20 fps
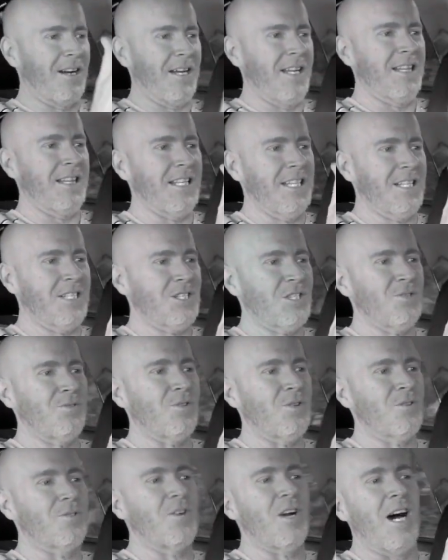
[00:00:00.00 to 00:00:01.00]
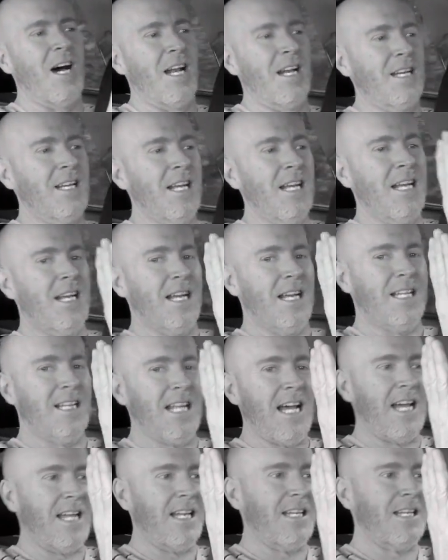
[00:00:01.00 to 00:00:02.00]
and the engine will run, and
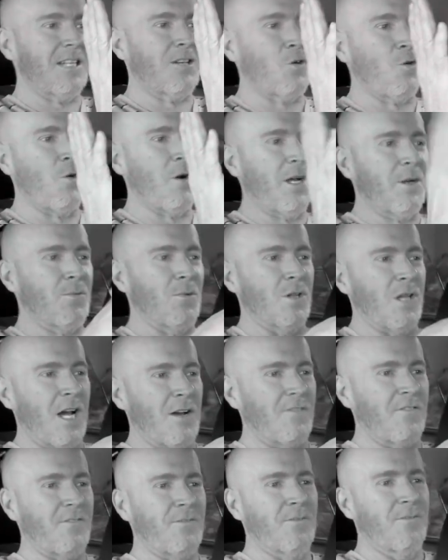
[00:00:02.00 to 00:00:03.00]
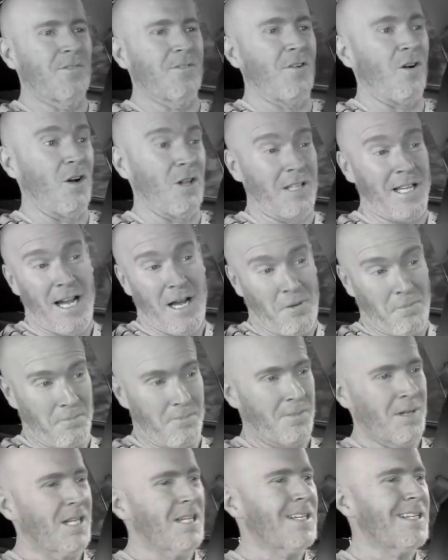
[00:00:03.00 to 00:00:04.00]
that coin will not fall down.
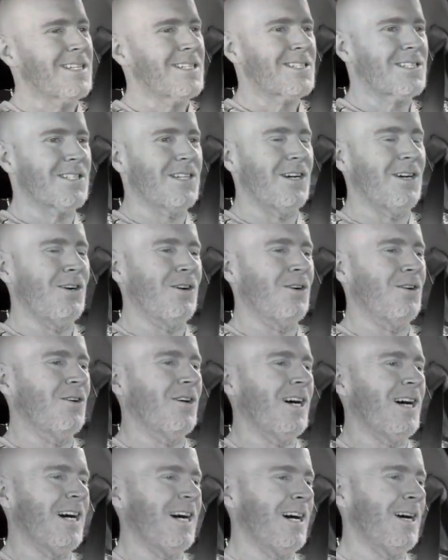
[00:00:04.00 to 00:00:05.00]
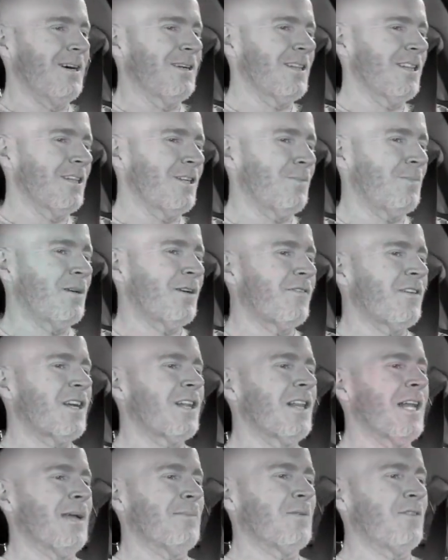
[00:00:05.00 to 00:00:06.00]
So a little bit of a
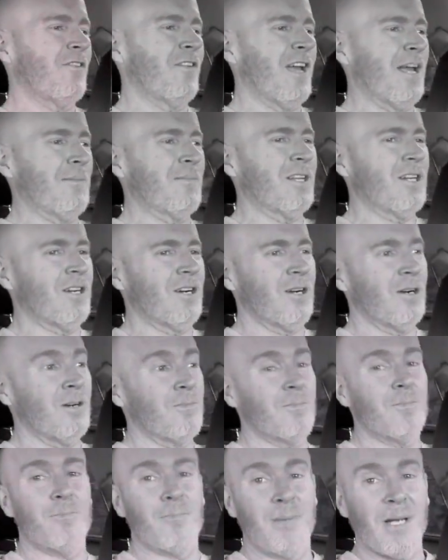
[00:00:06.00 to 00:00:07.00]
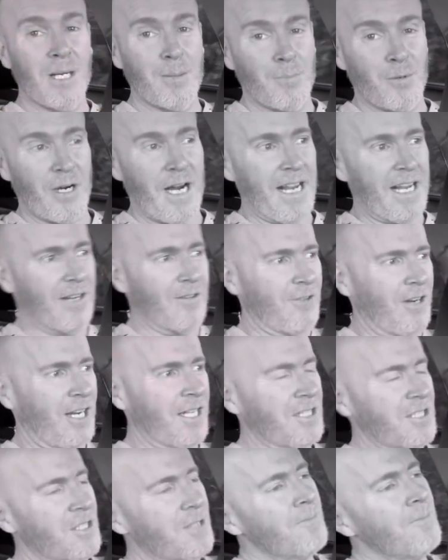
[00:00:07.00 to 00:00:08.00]
claim to fame there, big bragging
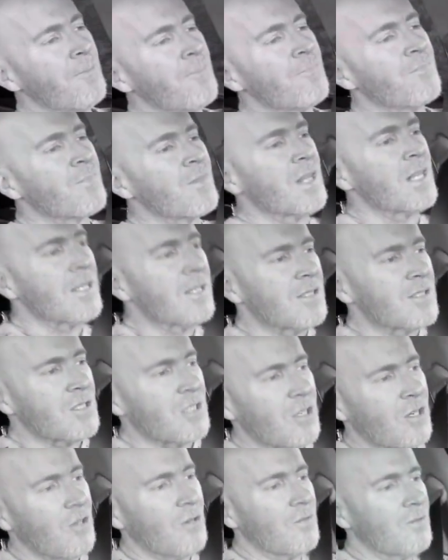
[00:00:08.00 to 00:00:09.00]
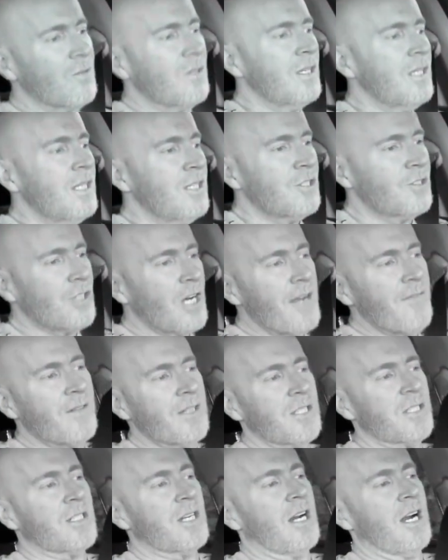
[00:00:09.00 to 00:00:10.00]
rights. So driving
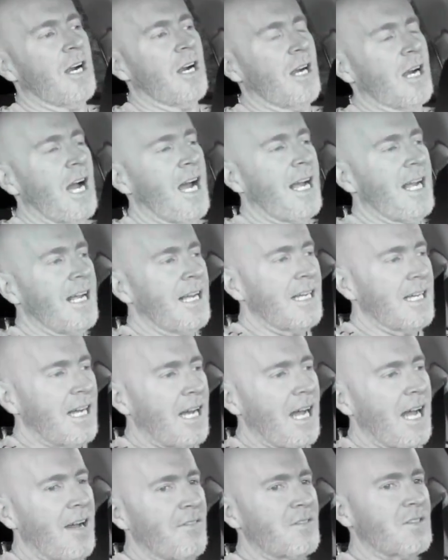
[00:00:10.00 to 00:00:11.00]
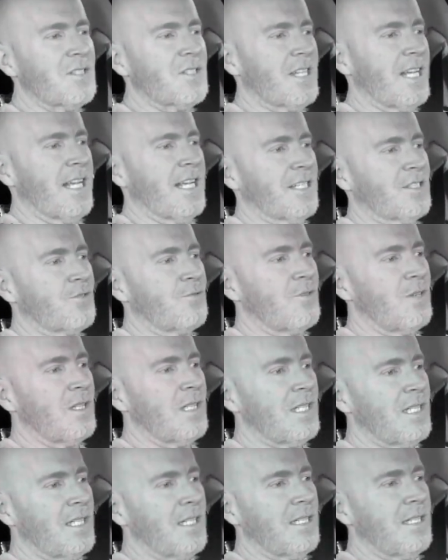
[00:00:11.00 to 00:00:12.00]
this car, I have to say it's
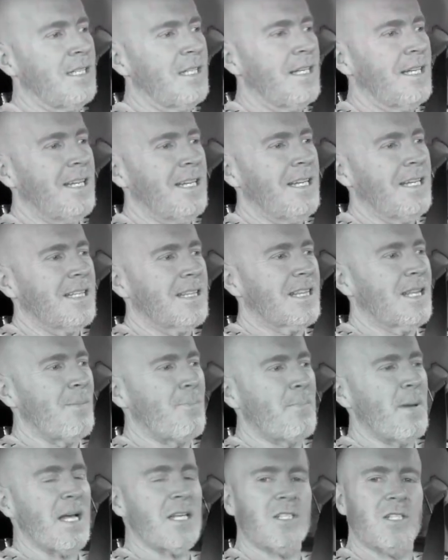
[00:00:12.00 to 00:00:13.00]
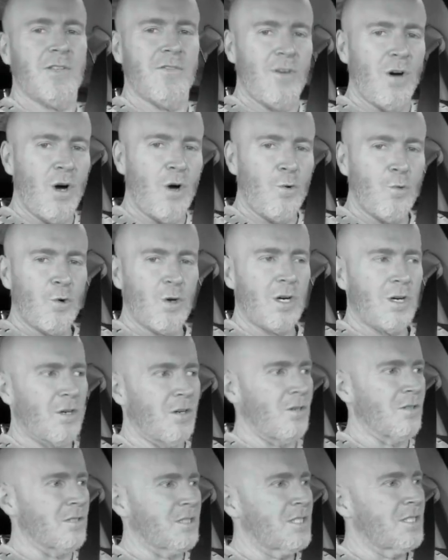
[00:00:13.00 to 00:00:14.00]
really the best of all
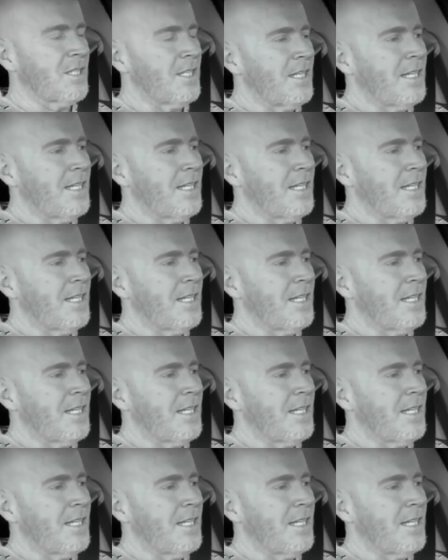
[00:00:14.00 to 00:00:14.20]
worlds.